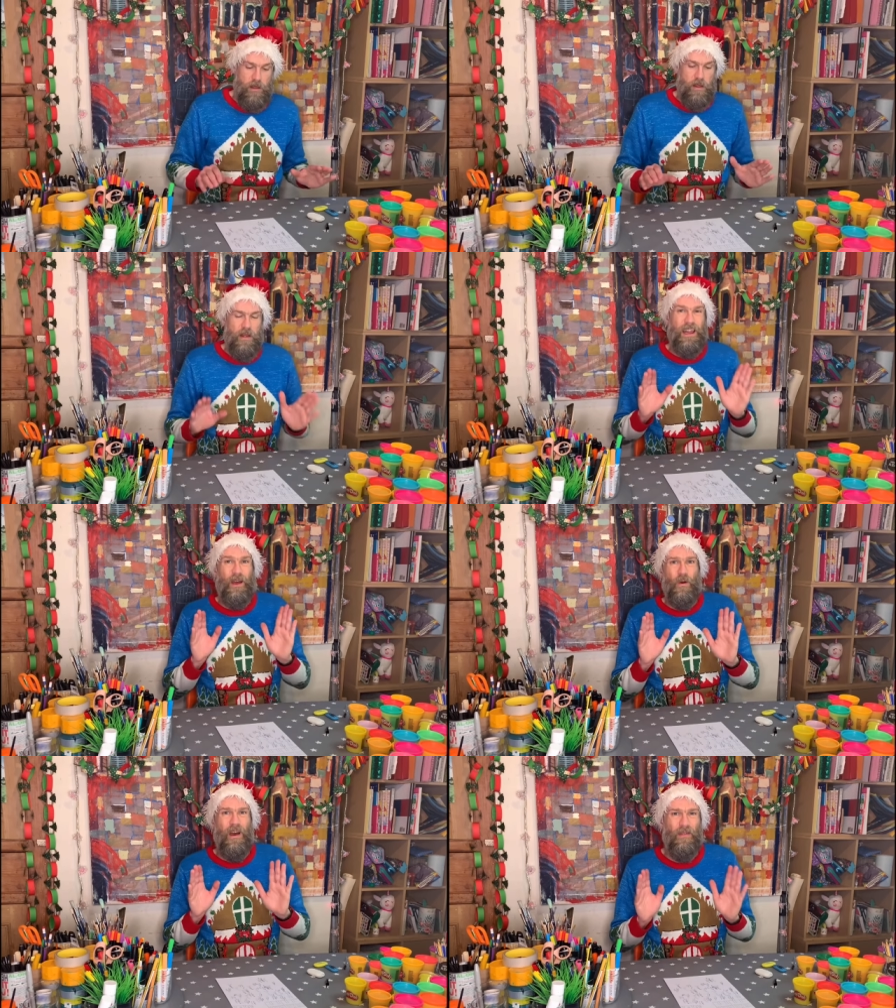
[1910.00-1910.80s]

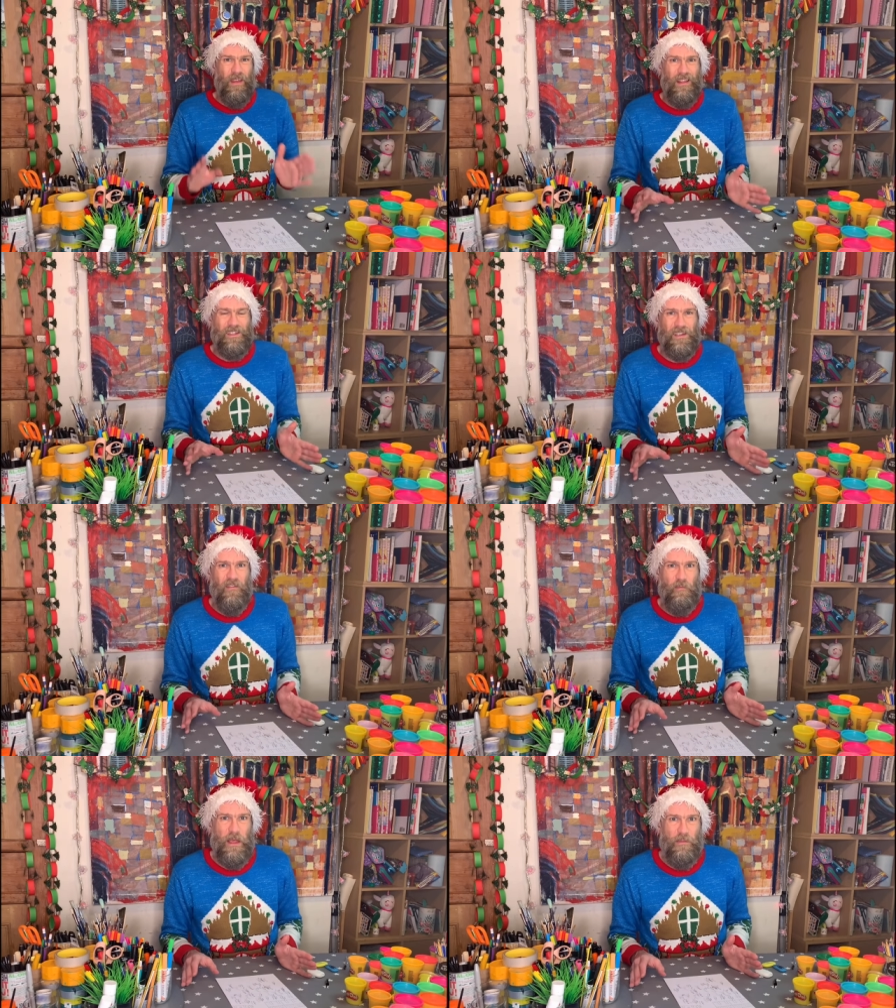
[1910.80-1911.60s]
Now, I think that's
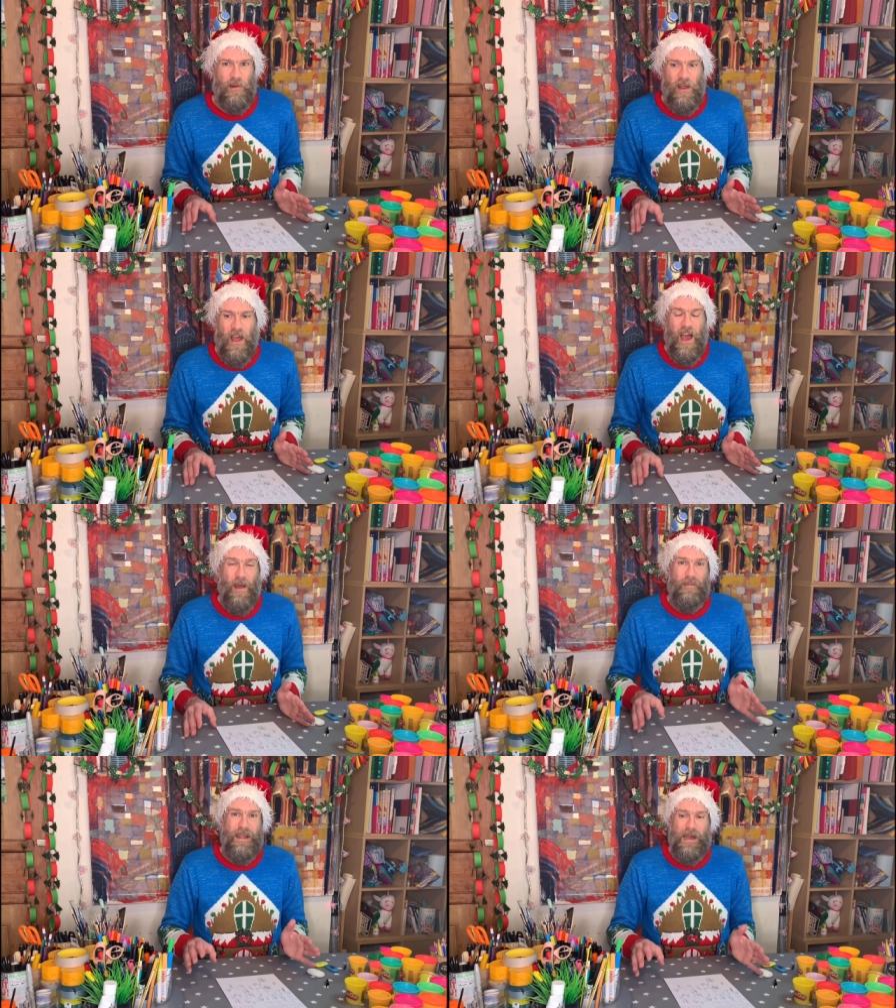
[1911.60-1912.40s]
enough people.
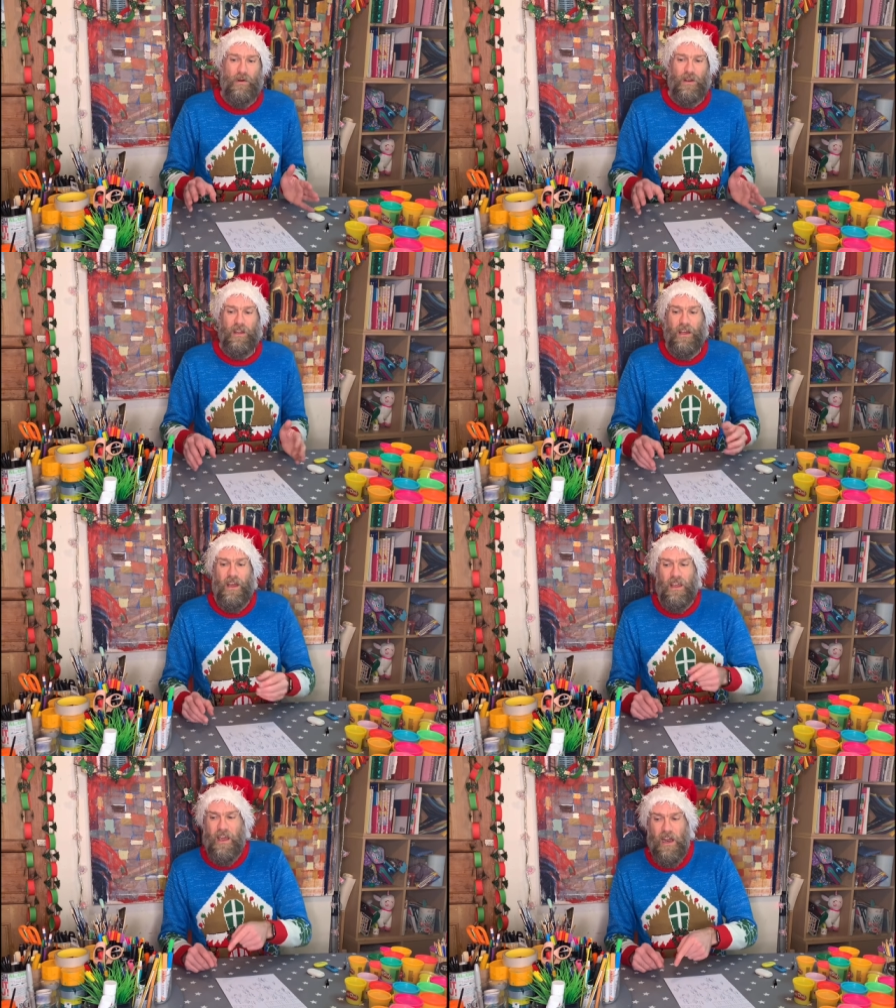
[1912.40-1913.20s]
I'm now gonna
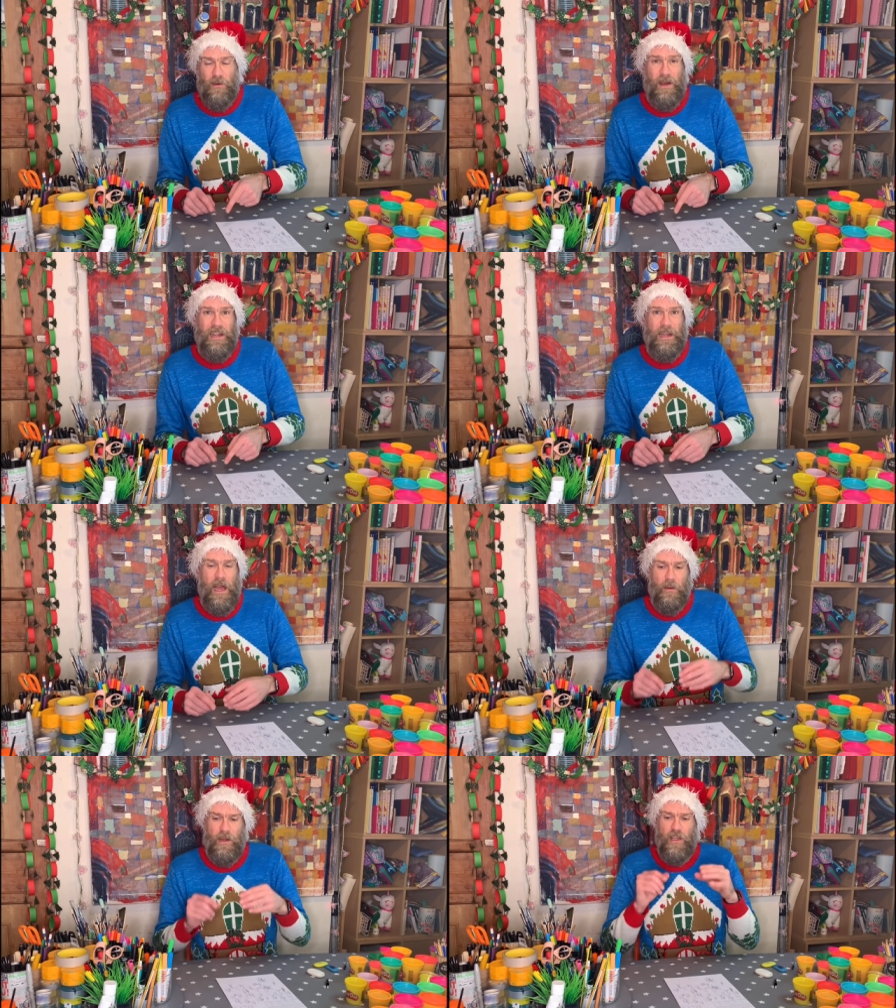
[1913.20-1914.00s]
color mine in.
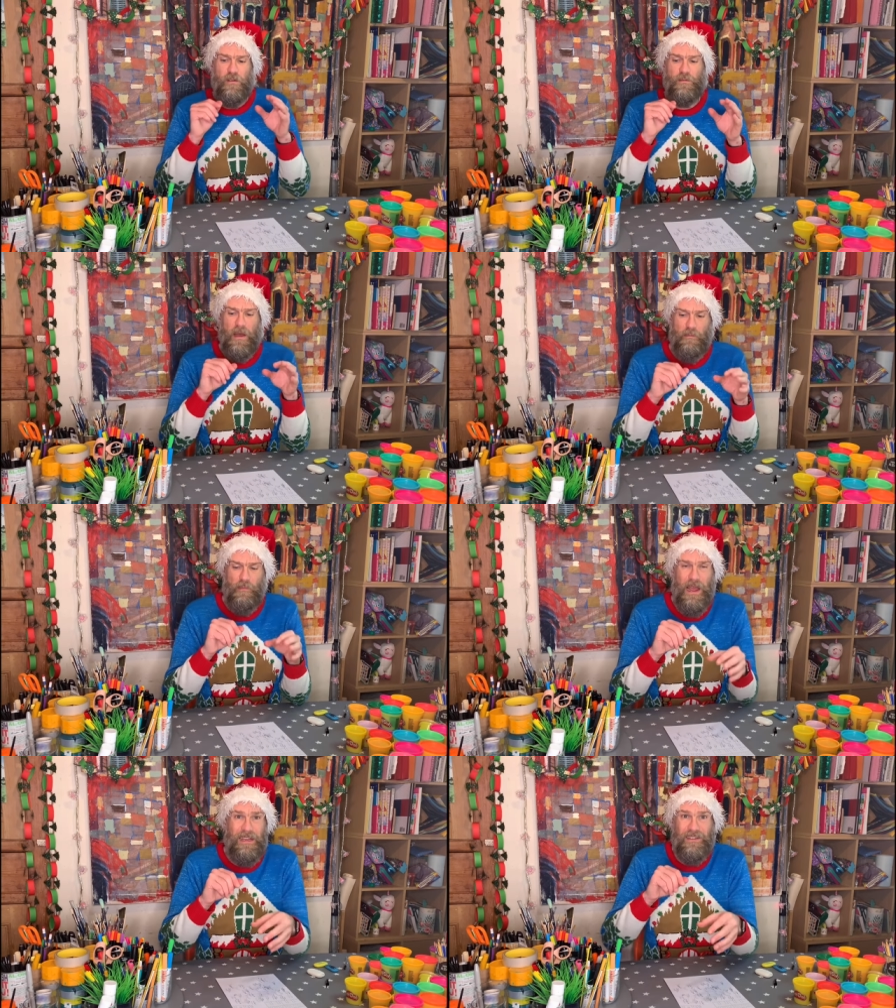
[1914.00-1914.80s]
I'm gonna use my
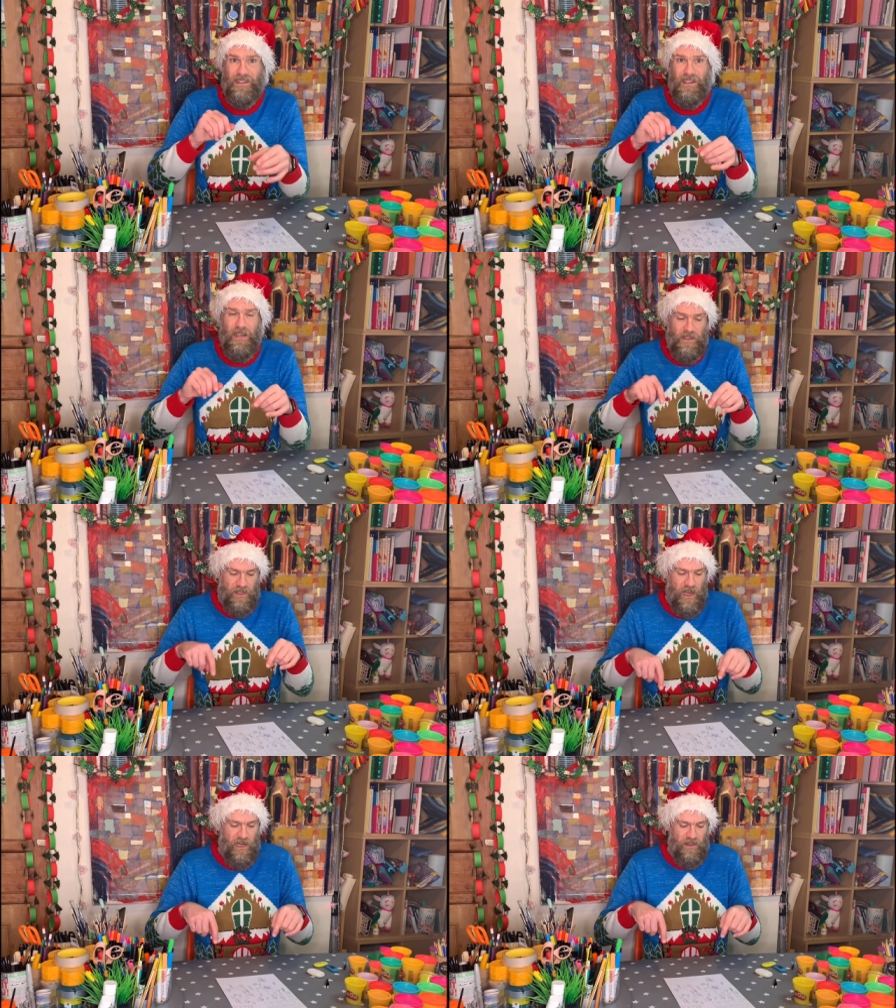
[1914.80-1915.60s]
paints to
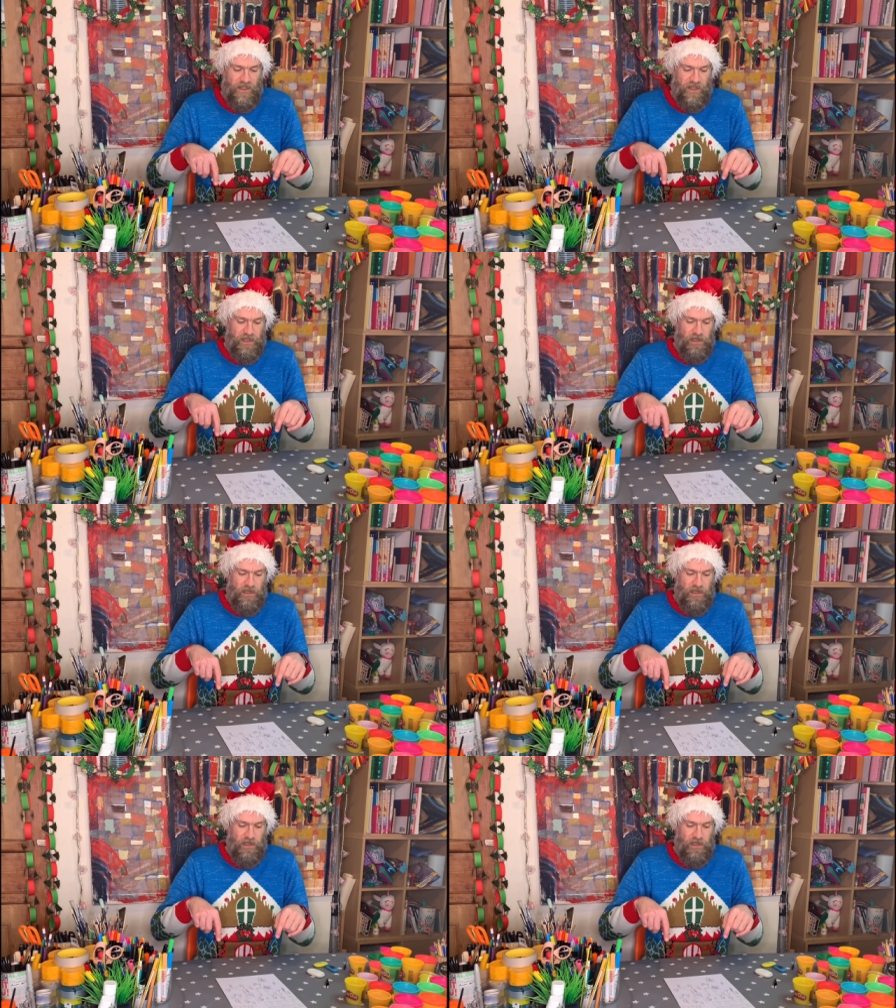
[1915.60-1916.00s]
color this in.